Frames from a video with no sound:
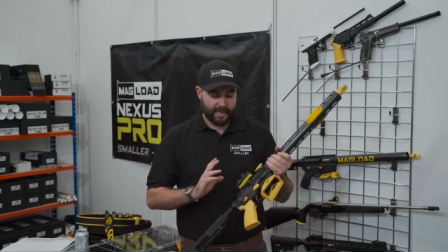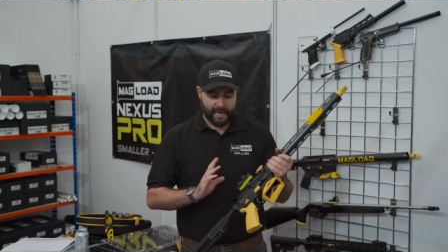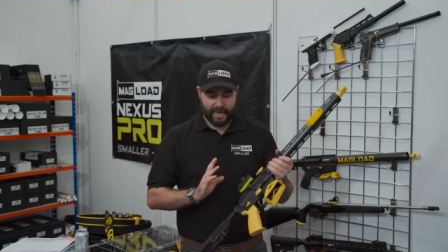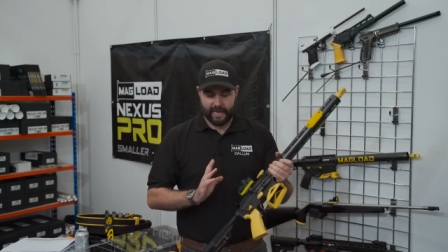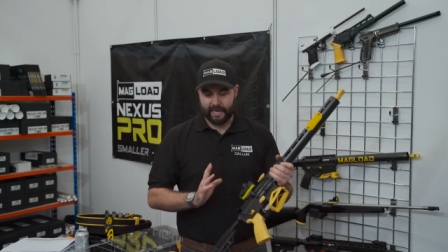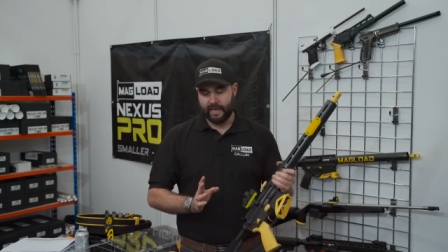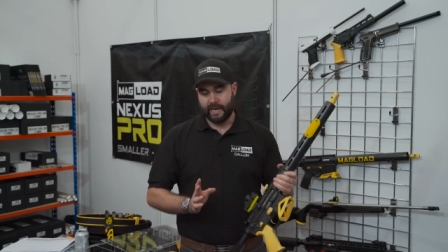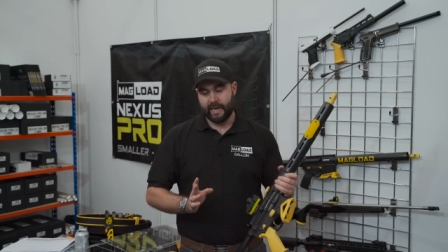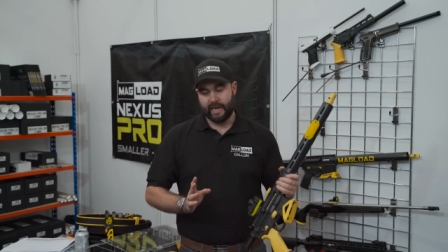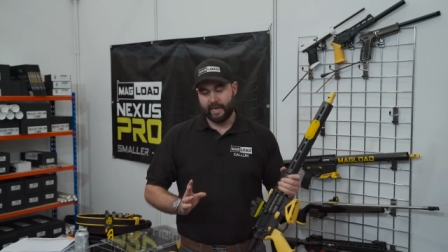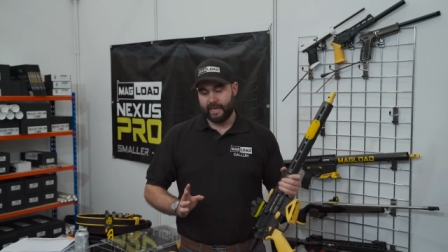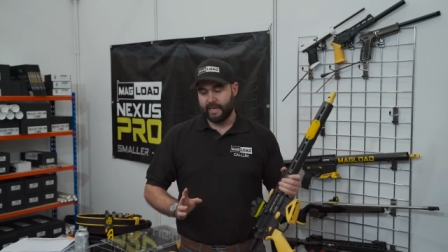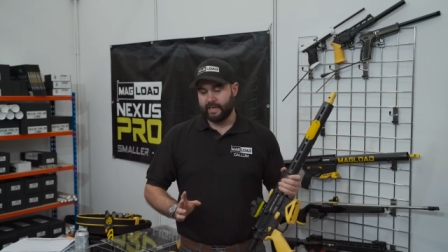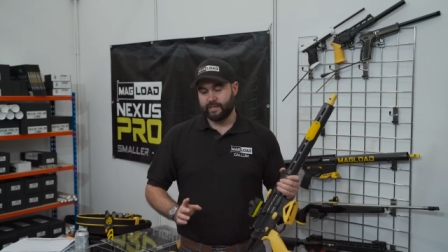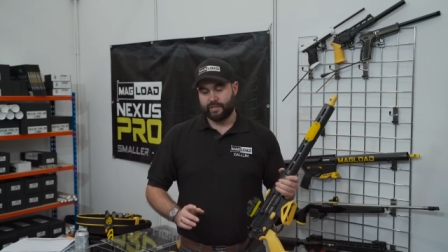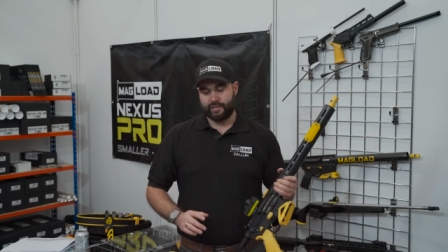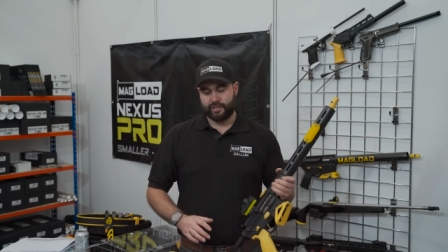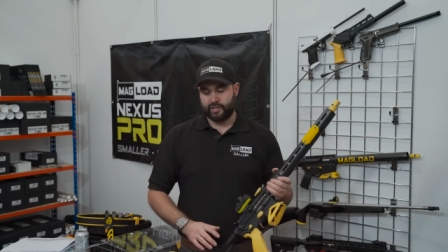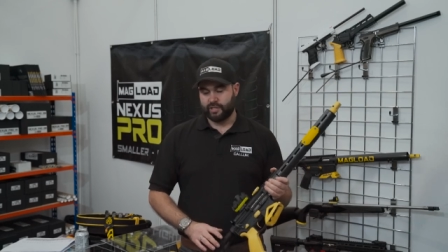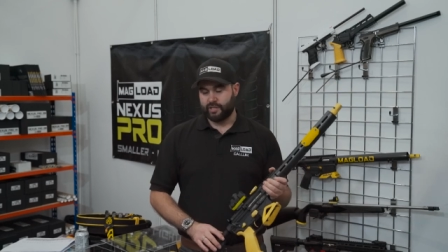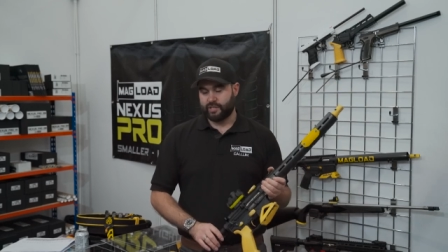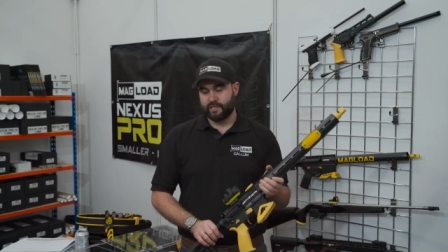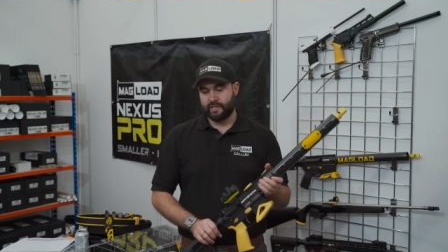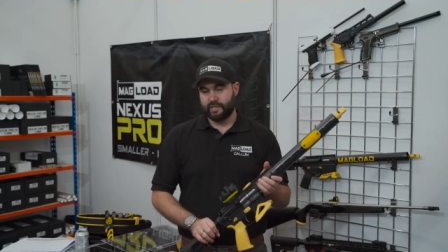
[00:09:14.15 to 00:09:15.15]
it, it
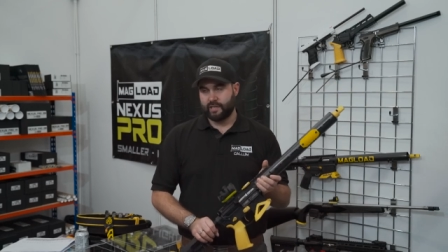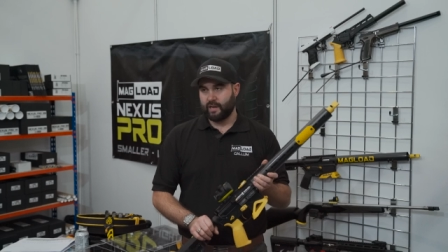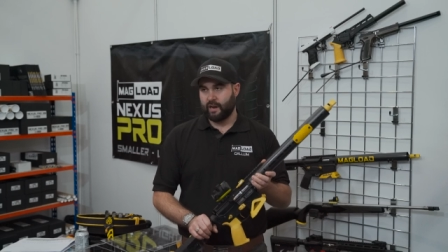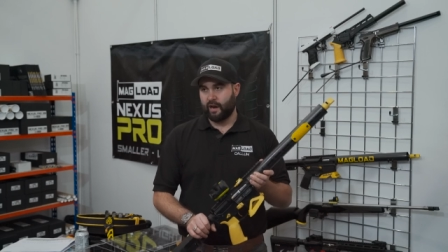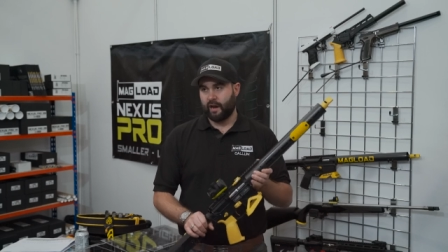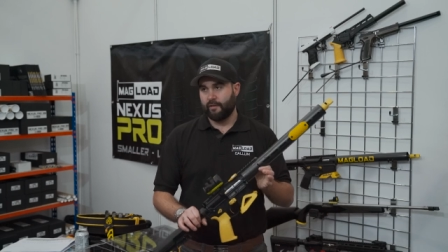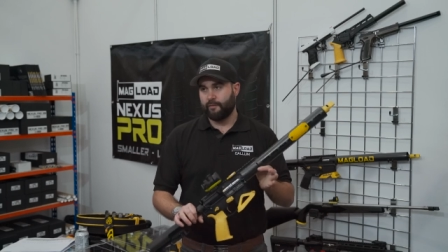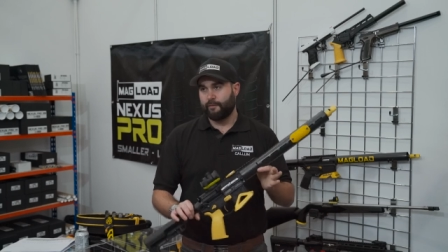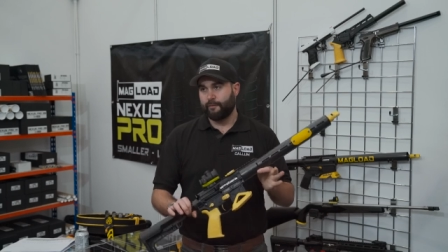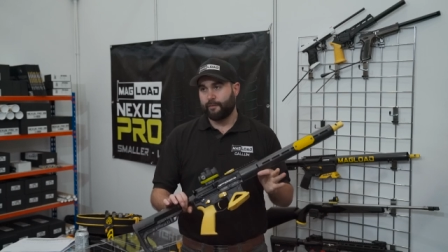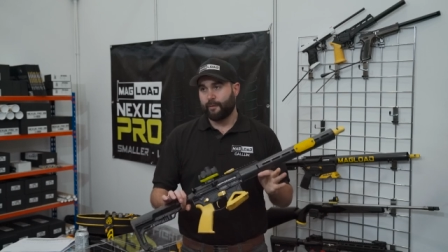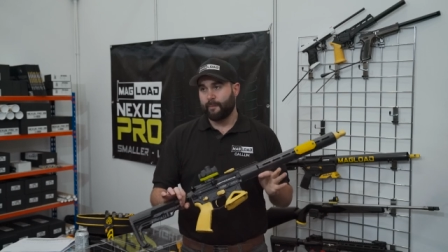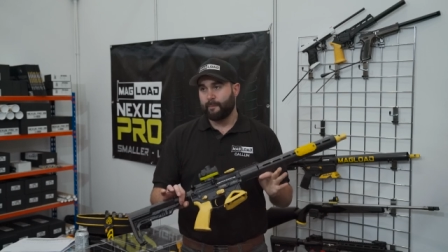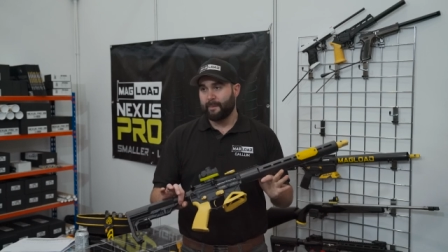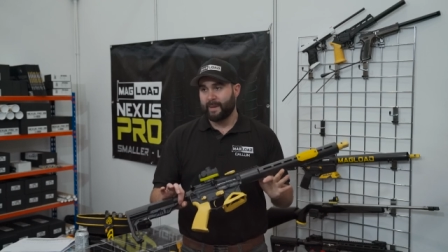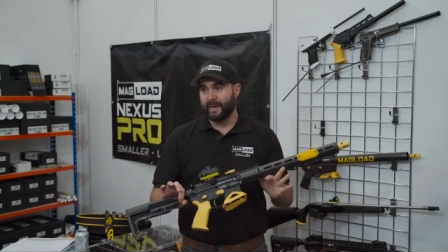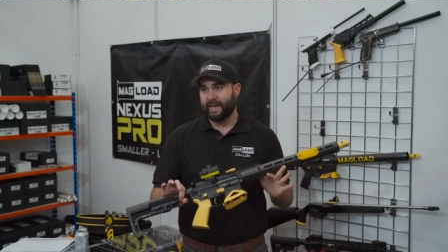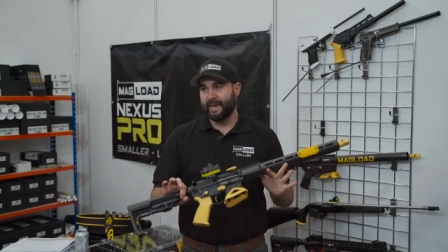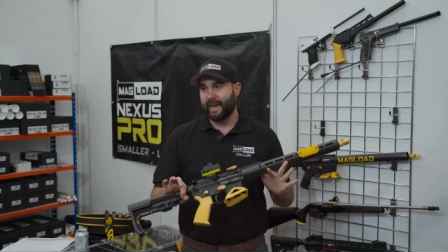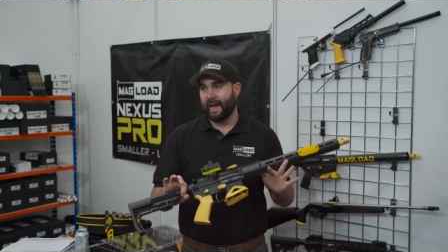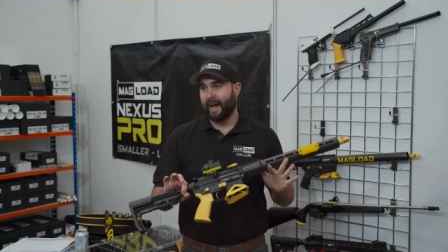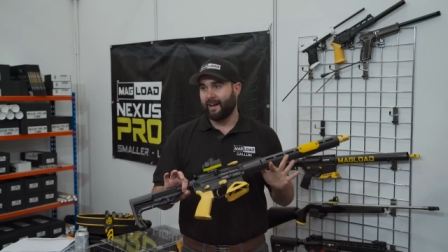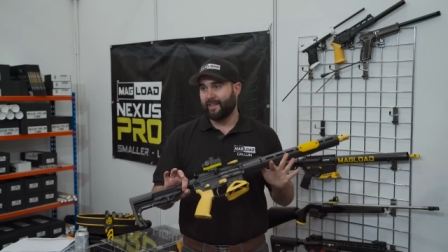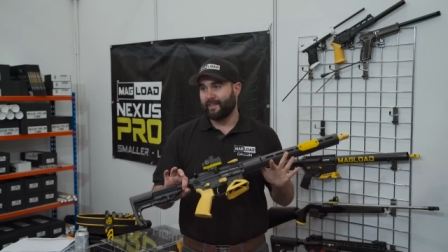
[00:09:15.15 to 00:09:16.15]
is just... For
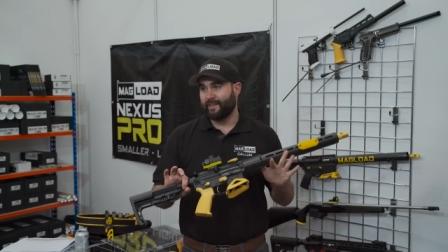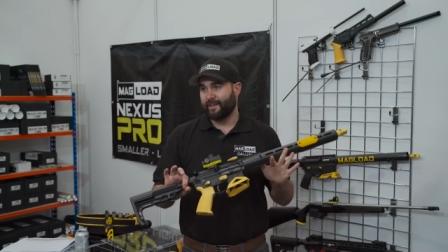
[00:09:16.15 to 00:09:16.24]
me,